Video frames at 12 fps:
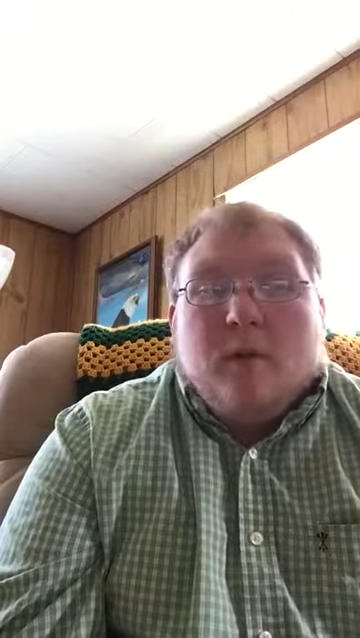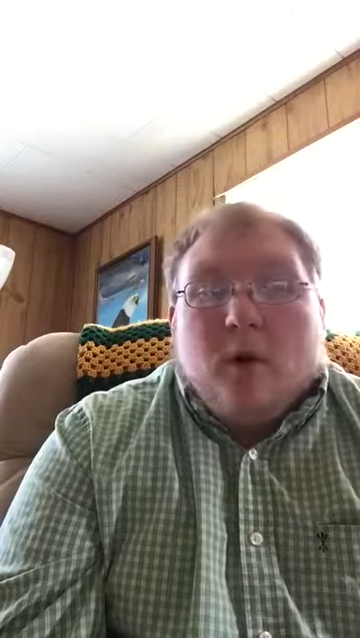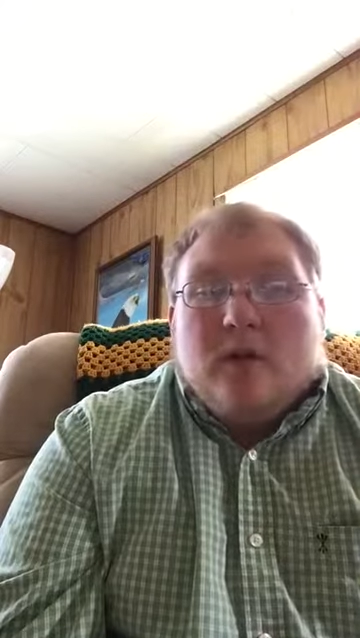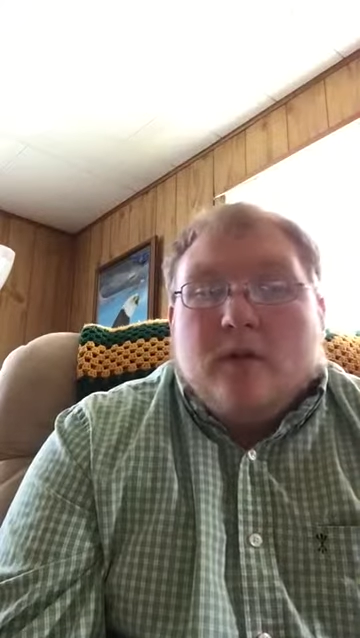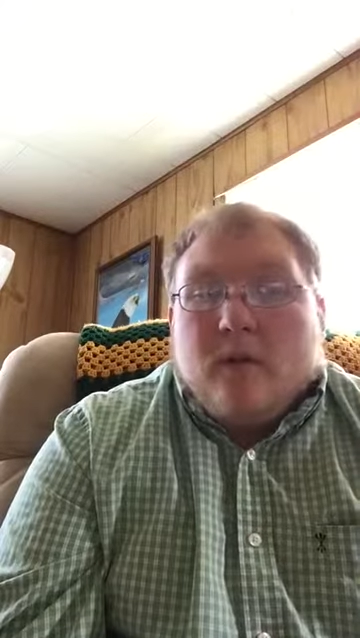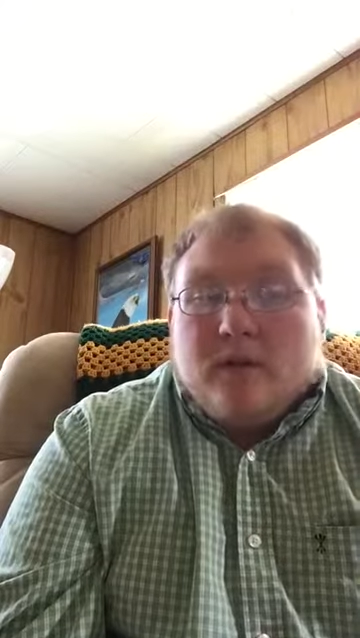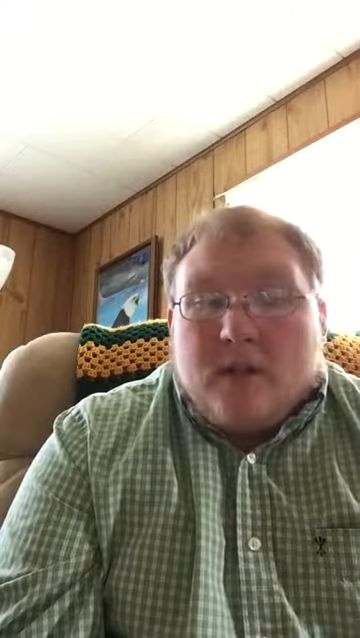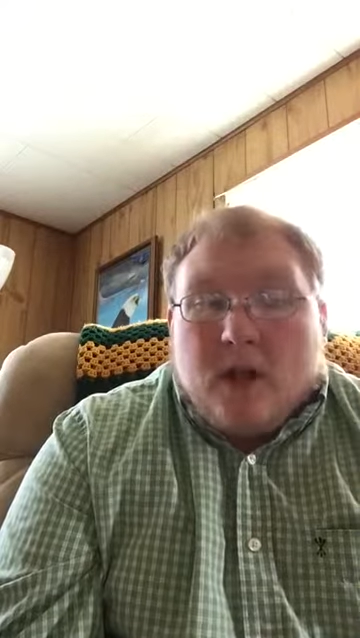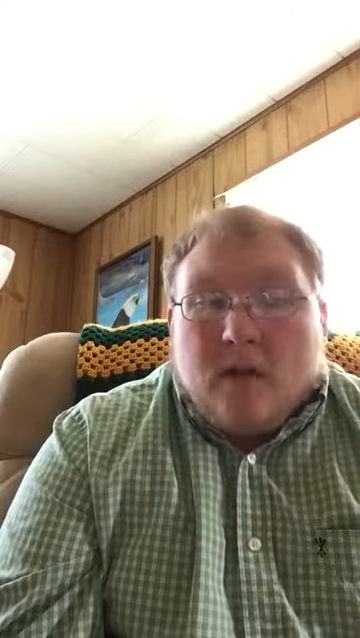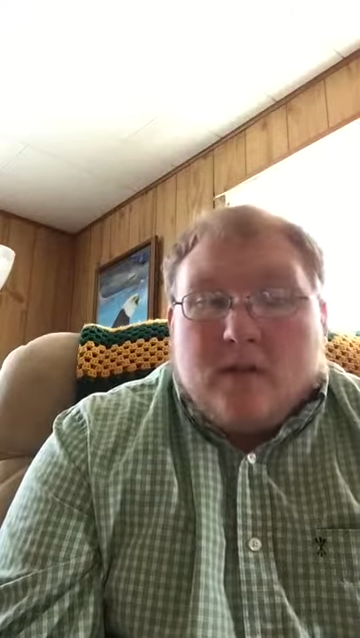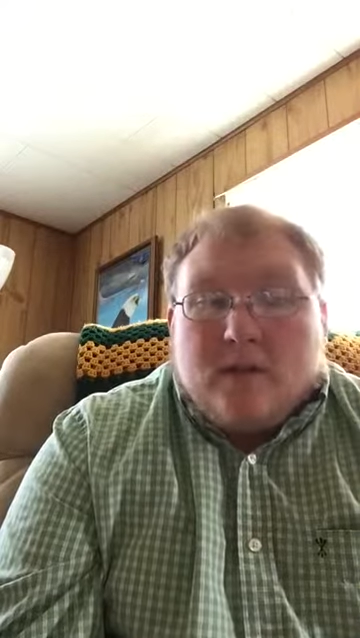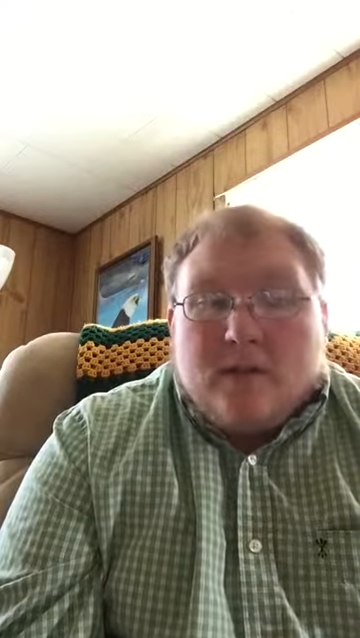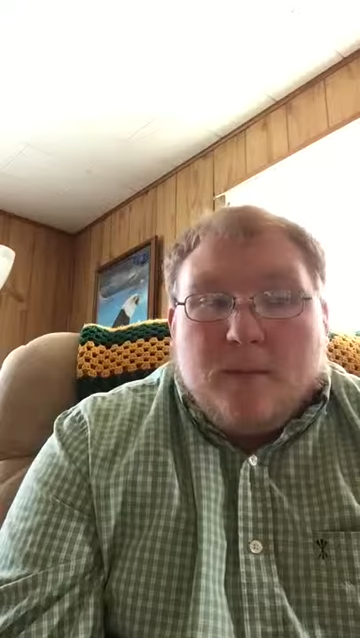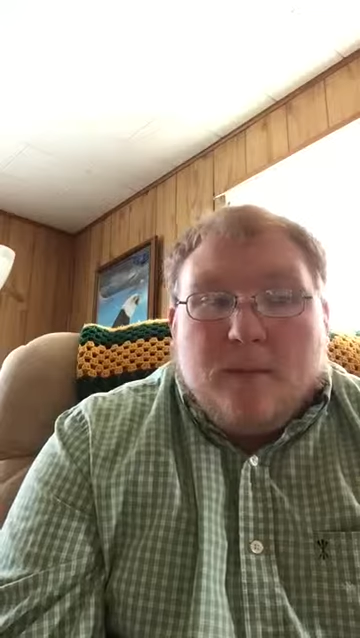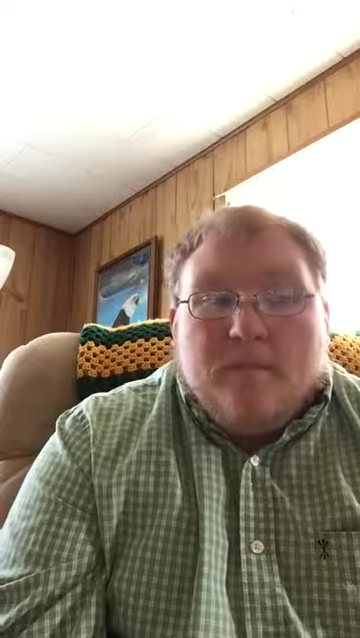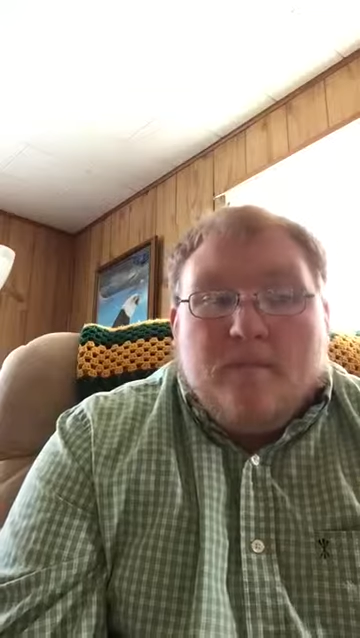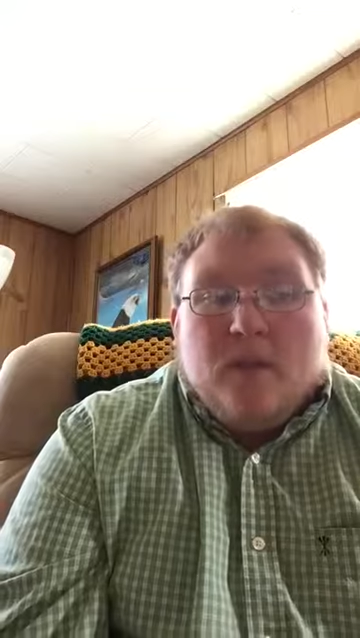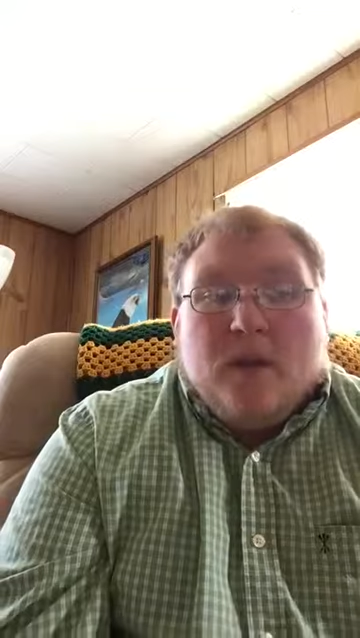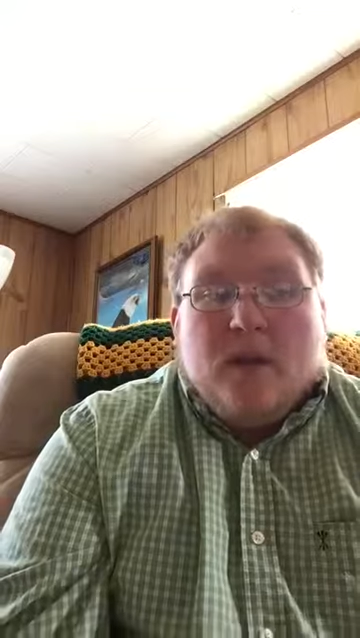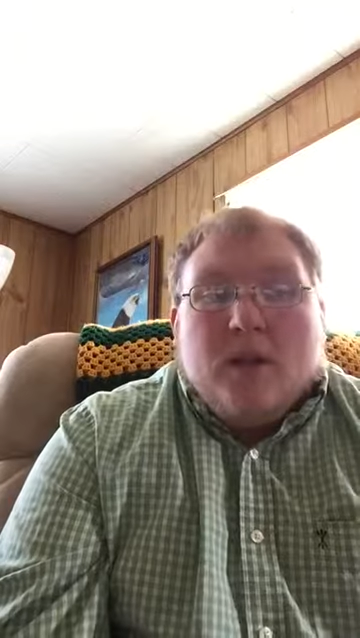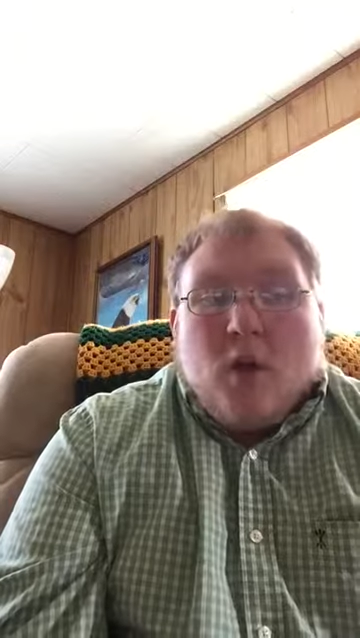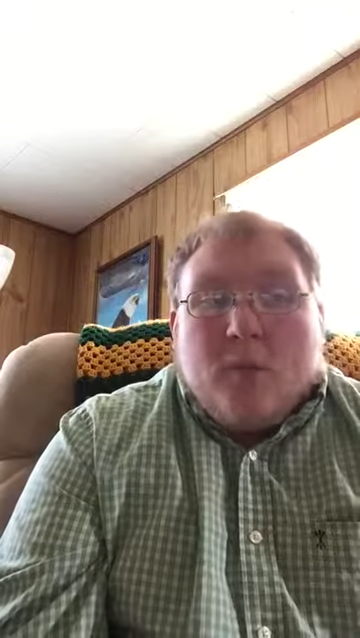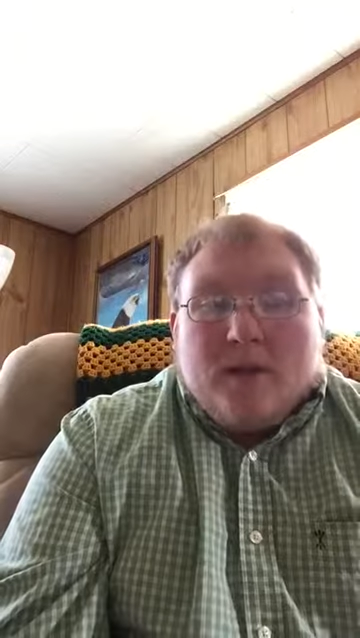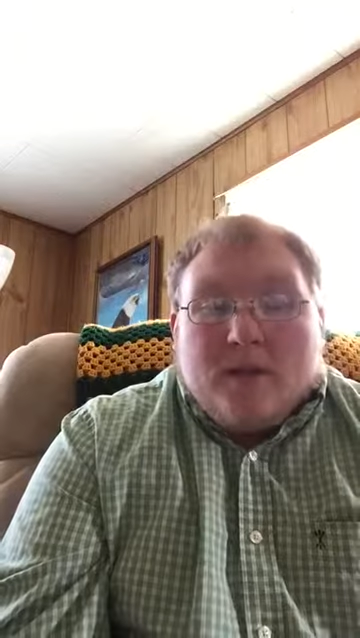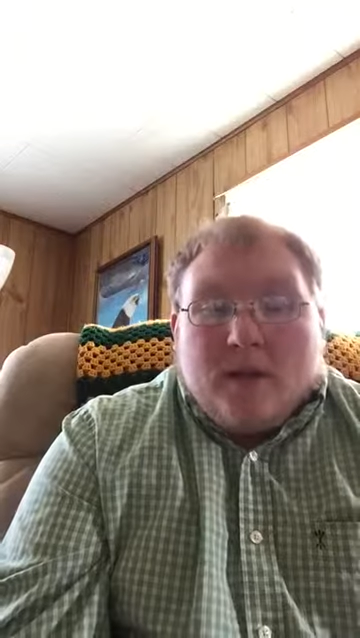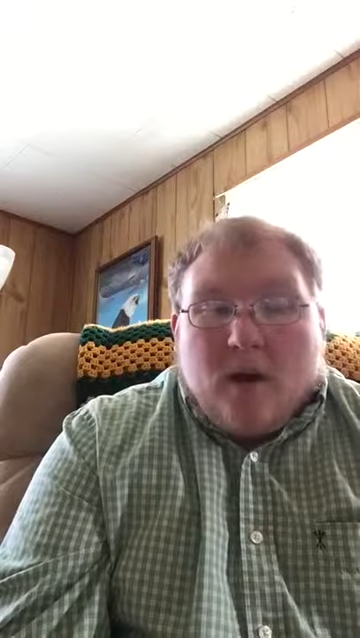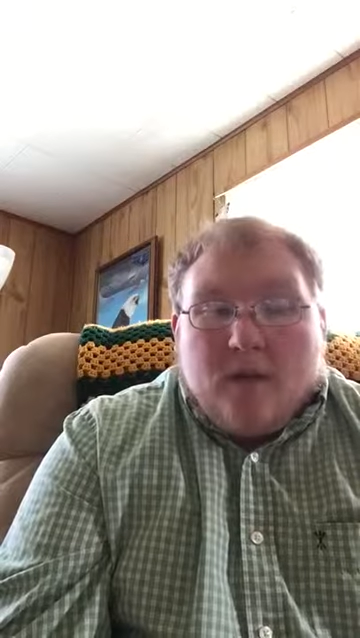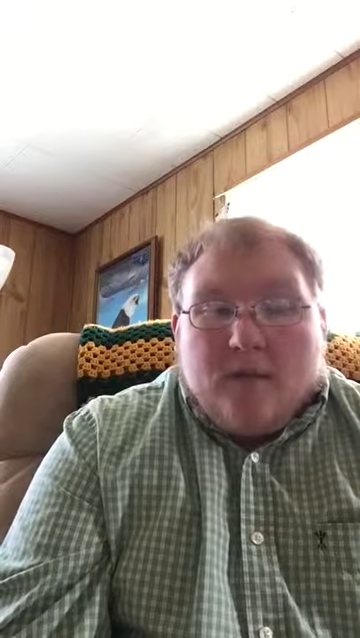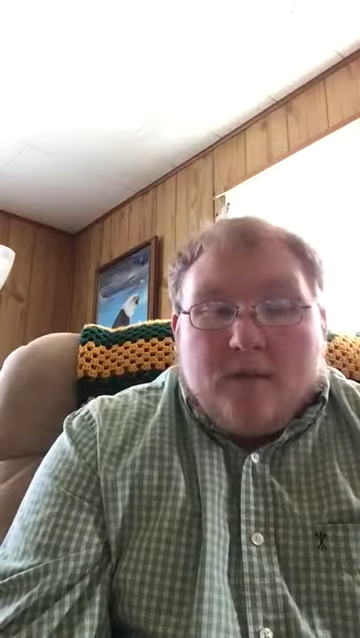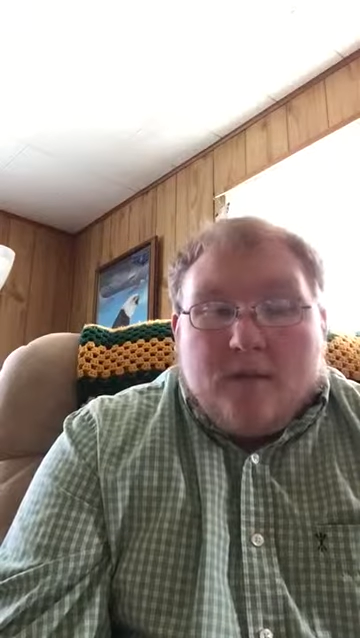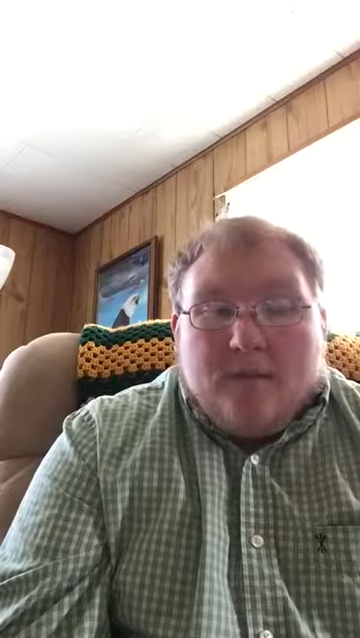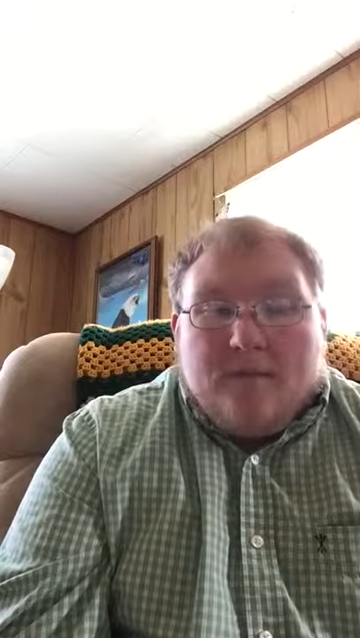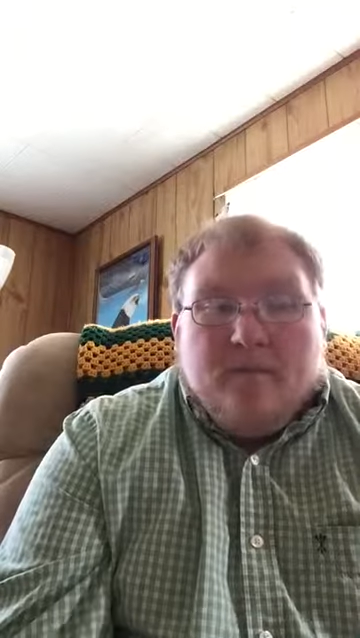parts of ourselves. The open self.